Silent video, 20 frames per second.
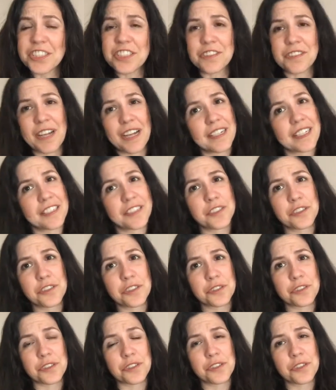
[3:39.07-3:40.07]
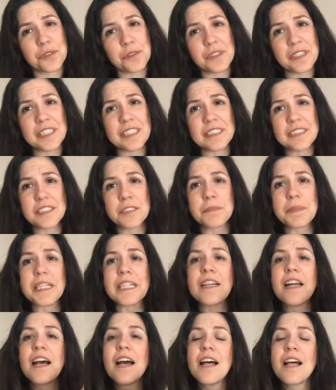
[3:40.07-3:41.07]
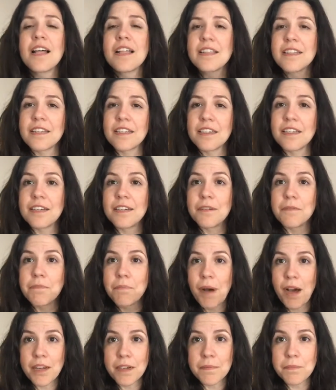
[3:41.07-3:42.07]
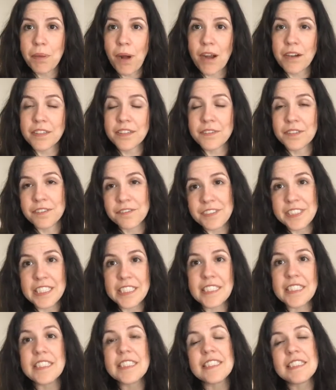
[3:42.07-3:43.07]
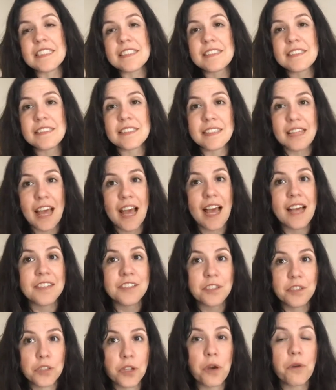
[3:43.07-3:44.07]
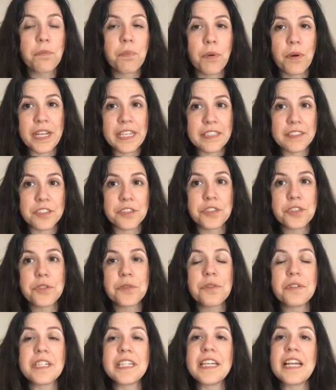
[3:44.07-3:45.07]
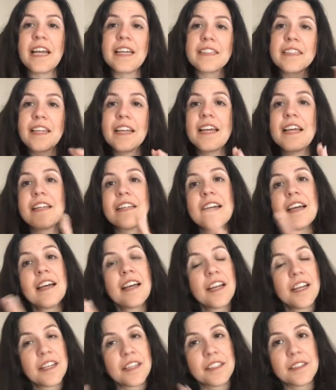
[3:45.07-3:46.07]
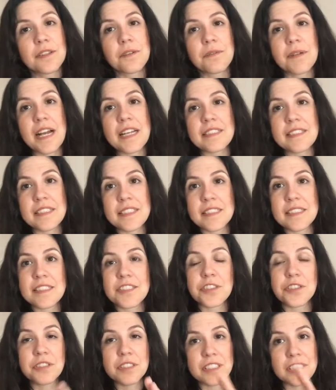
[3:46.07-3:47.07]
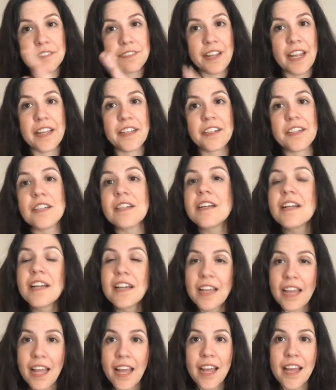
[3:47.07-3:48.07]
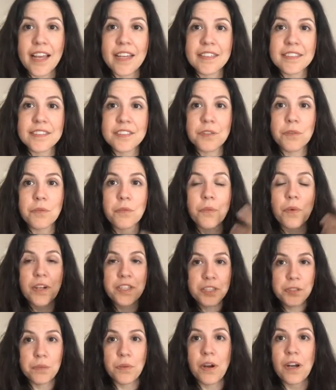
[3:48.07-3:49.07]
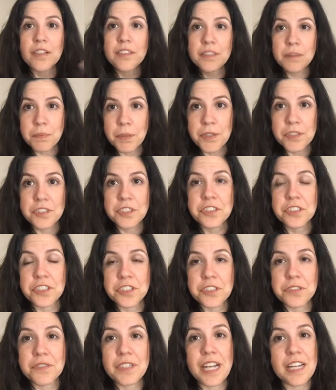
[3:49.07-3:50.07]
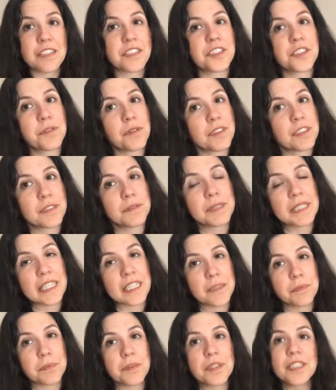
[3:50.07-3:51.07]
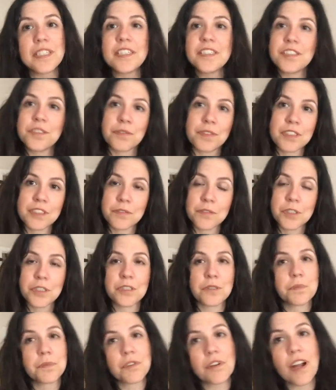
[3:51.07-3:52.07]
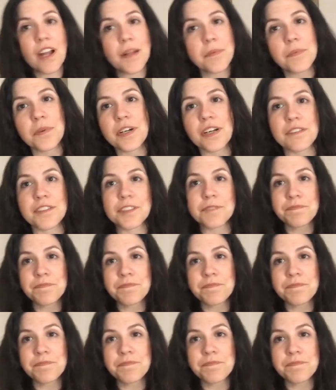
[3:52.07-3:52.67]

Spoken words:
You kind of introduce the story a little bit. The bottom part of the V is that low point in the story, and then the rest is your cliffhanger and what you want the person to do next. Do you want them to keep reading? Do you want them to subscribe? Whatever.